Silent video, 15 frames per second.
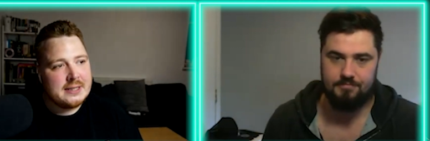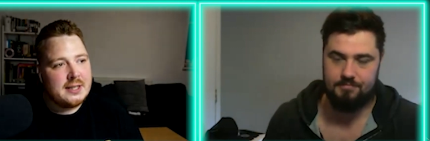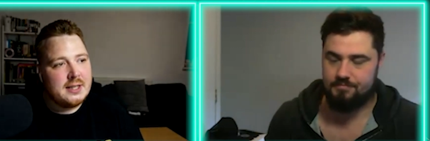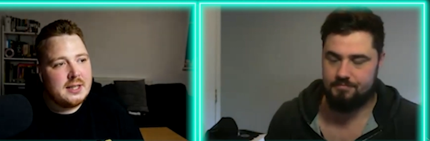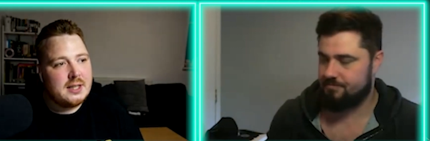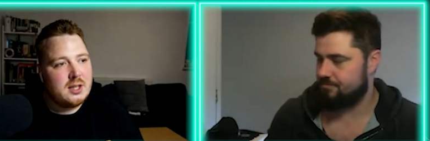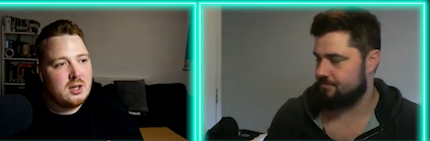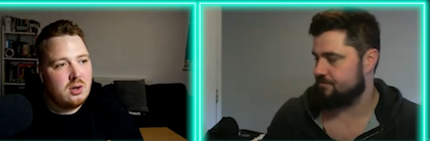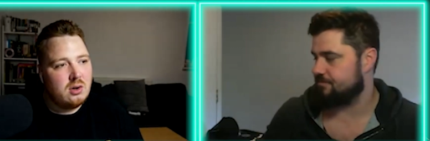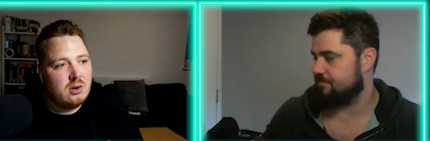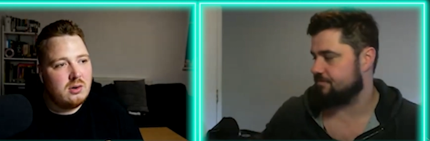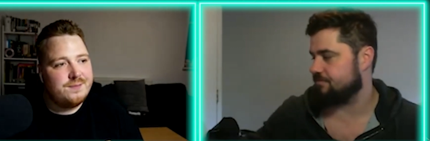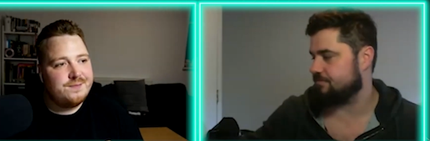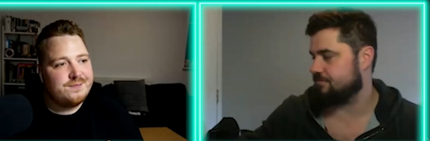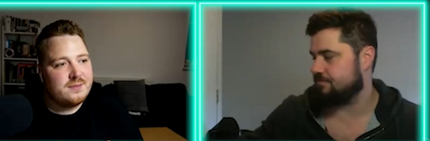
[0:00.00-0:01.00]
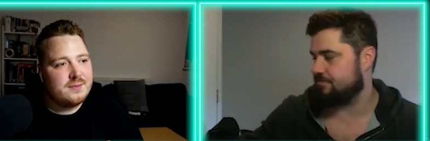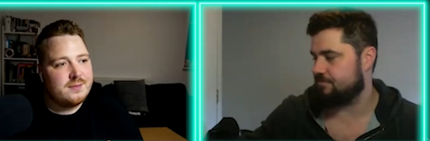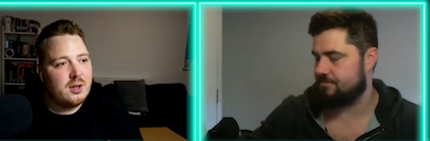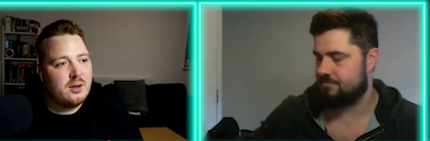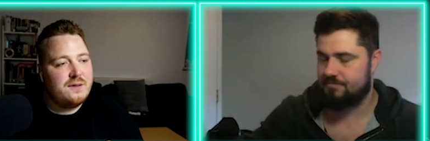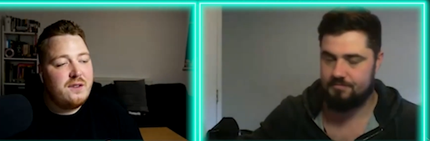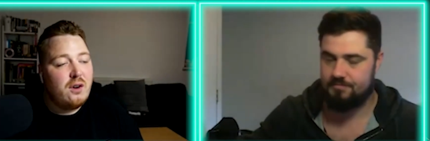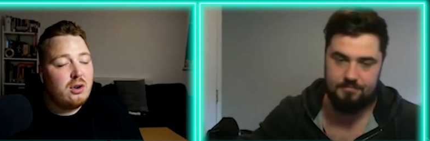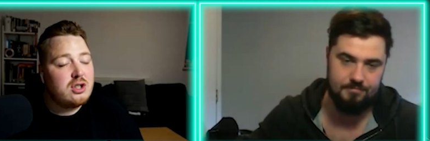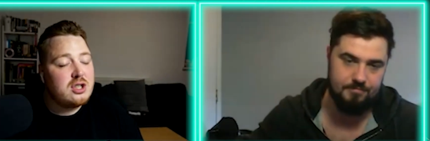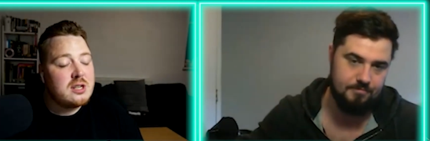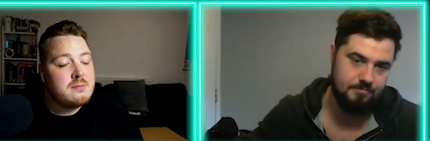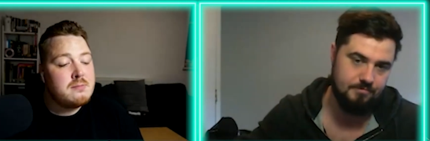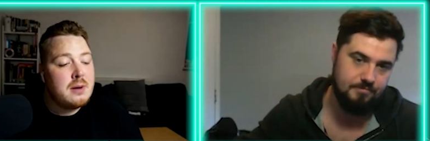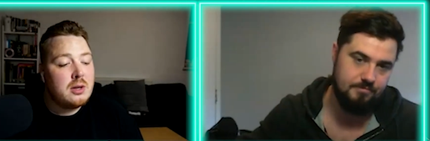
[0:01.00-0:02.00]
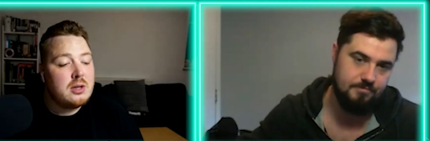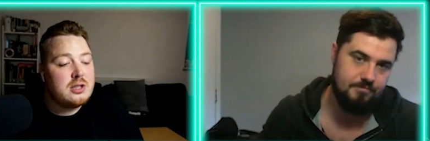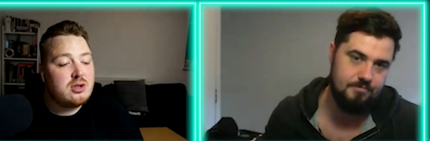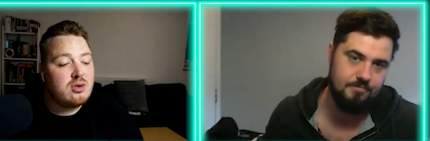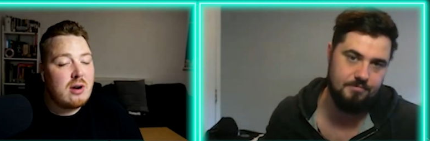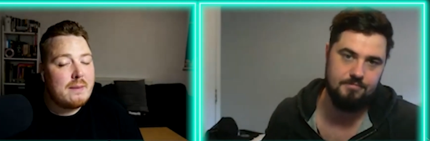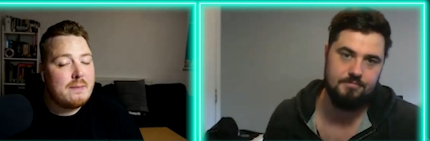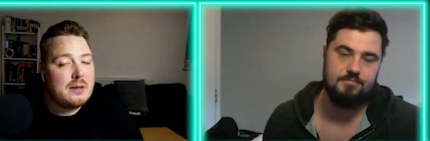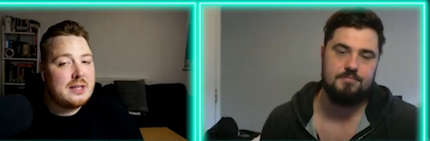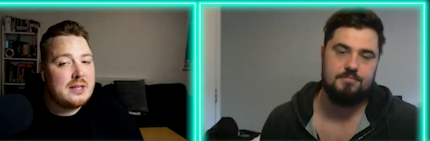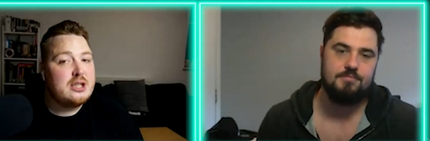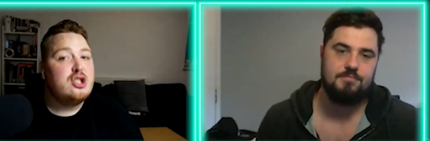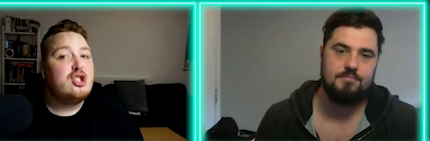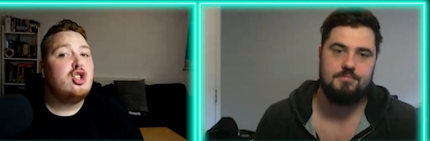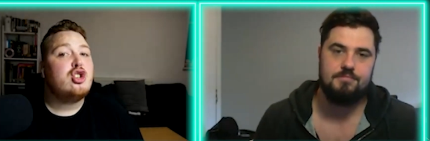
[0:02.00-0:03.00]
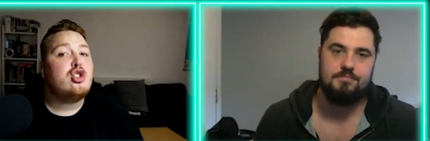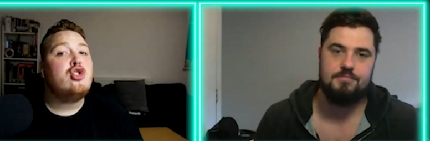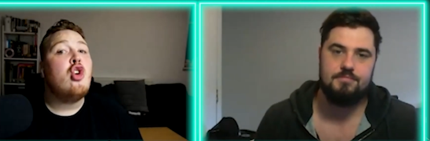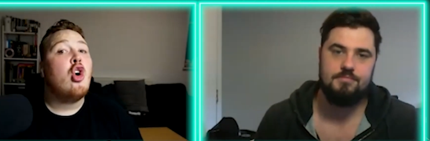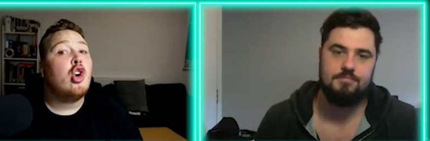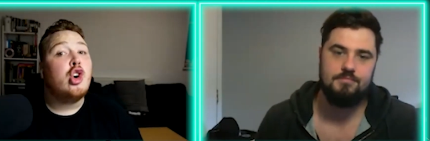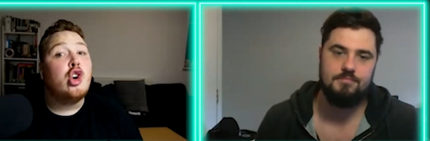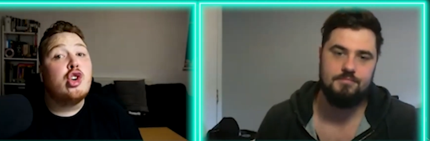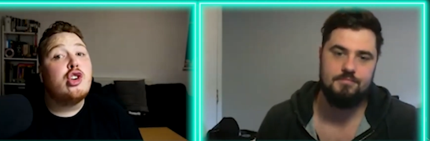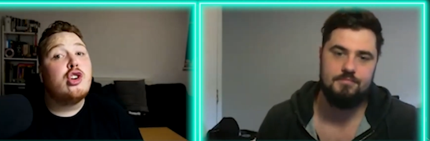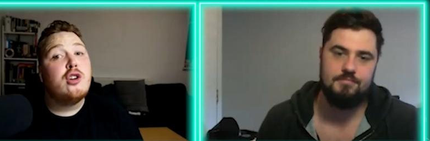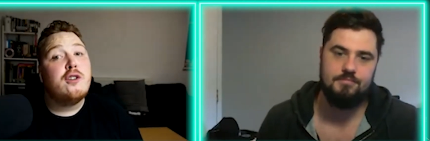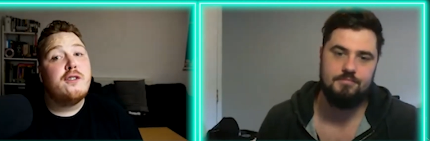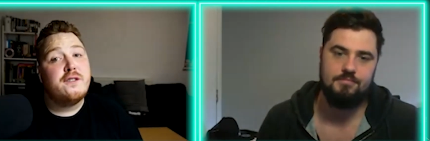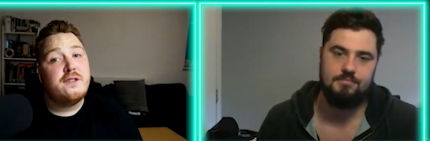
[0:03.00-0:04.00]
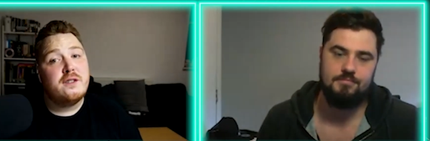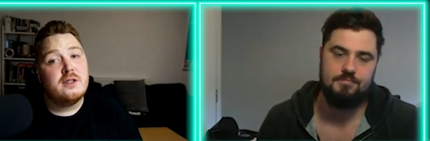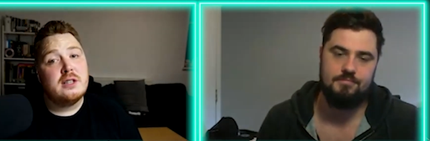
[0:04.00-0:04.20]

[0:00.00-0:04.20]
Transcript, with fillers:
Speaker 1: you know, unfortunately, Molly's grappling is just not good enough